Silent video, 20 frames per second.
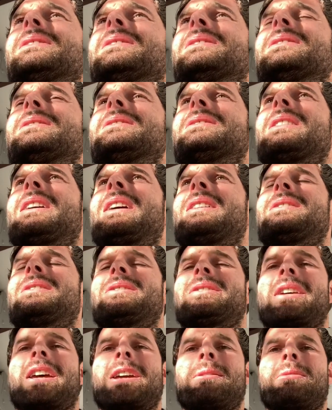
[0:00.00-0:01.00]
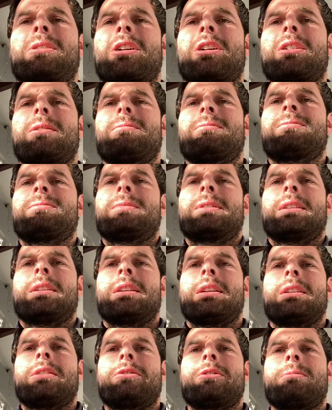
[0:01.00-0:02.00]
It's hard to say, but
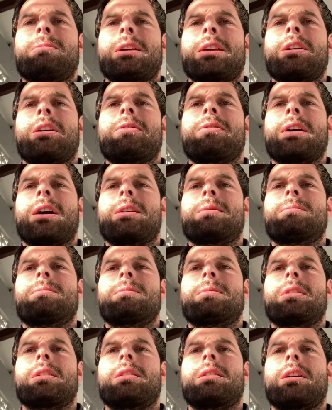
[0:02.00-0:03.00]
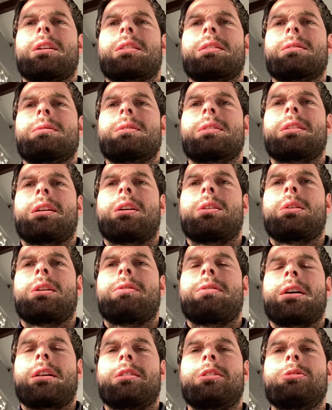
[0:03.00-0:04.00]
for me, I felt like, you know, I
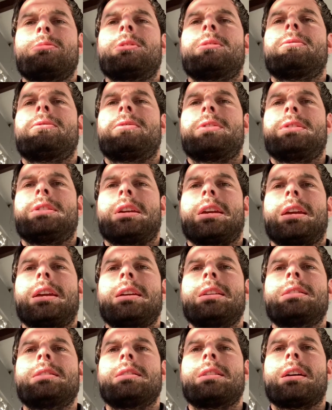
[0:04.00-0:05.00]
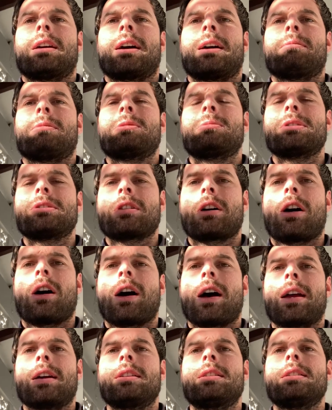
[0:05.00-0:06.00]
felt a little bit fatigued, a little bit
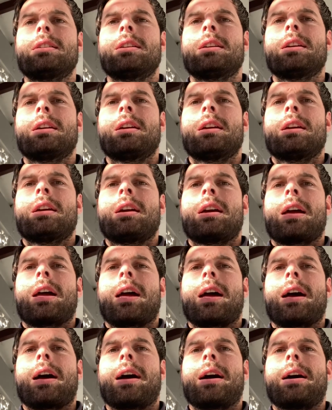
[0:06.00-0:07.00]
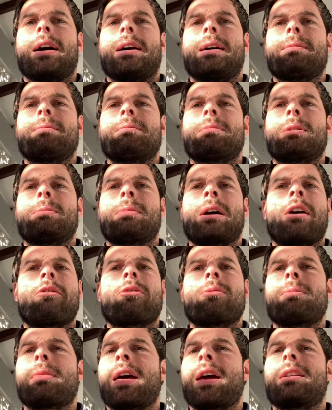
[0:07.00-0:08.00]
tired, but apart
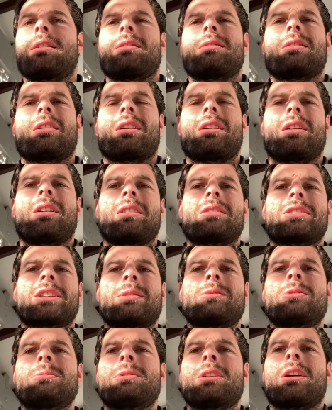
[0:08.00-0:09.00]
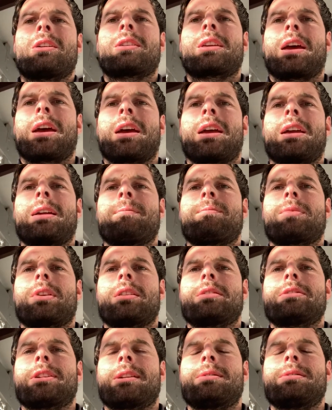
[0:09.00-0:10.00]
from that, I seemed to be okay. I
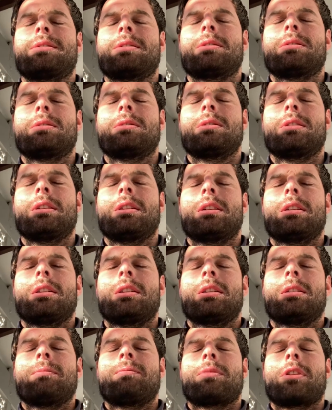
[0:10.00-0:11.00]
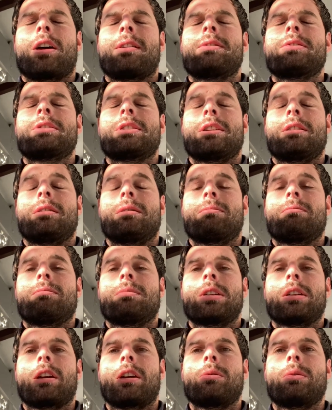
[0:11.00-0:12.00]
seem to, obviously,
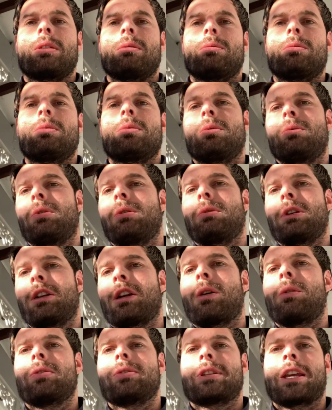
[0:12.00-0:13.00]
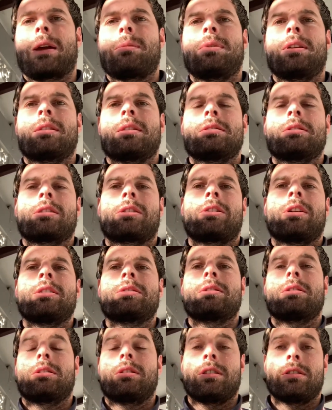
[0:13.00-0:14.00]
you know, we know what's happening. There's
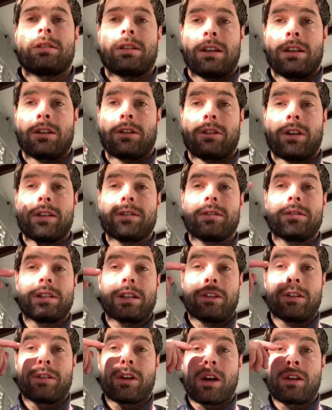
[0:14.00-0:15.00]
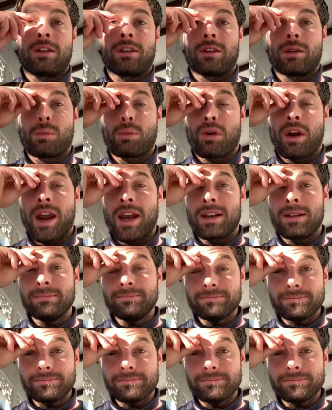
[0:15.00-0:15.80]
an increase of serotonin in the brain.